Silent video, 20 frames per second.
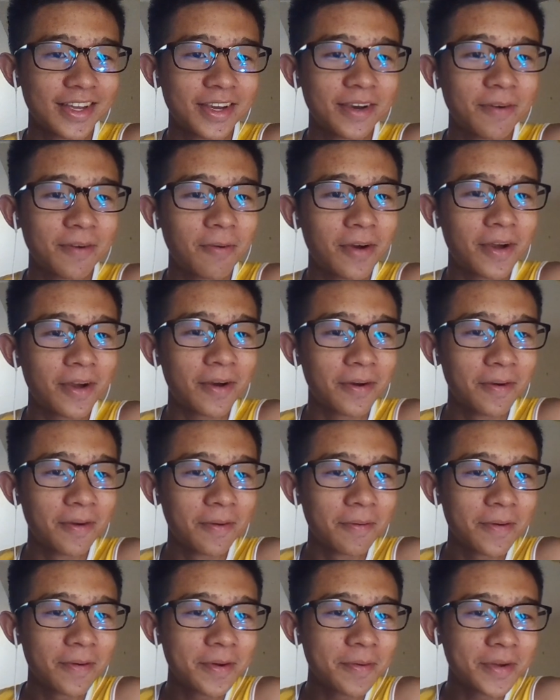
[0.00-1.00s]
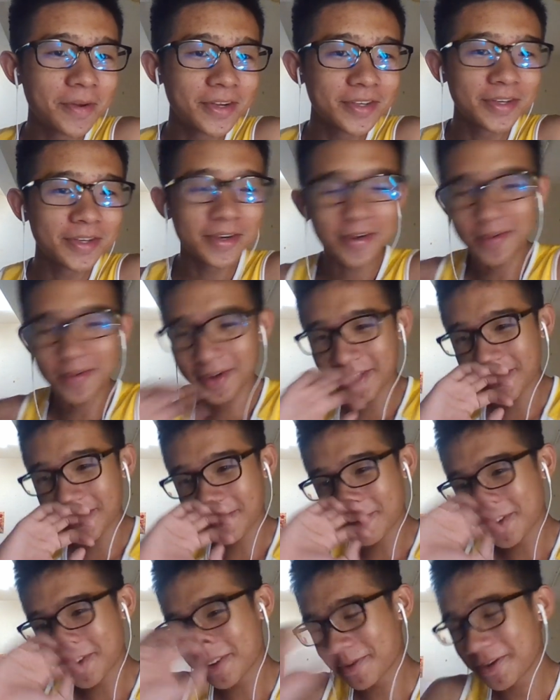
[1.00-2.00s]
what do you what
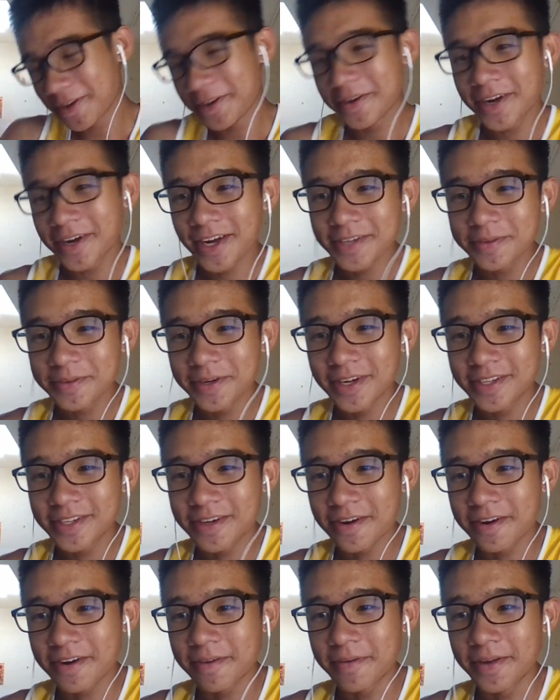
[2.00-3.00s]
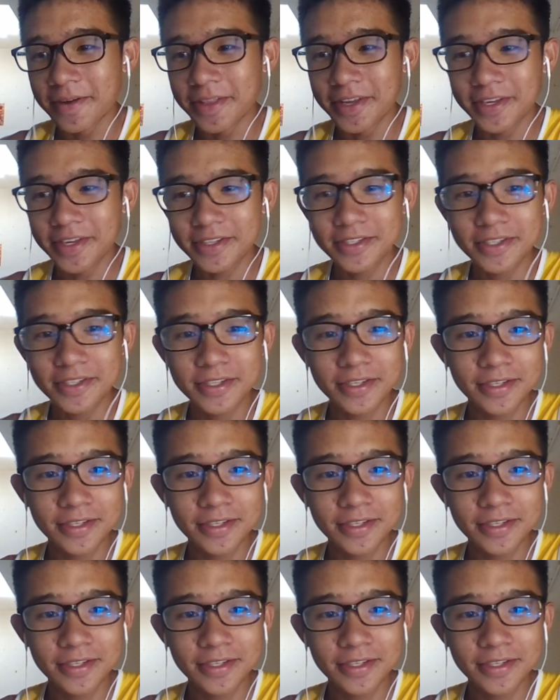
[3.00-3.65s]
do you guys want to talk about next?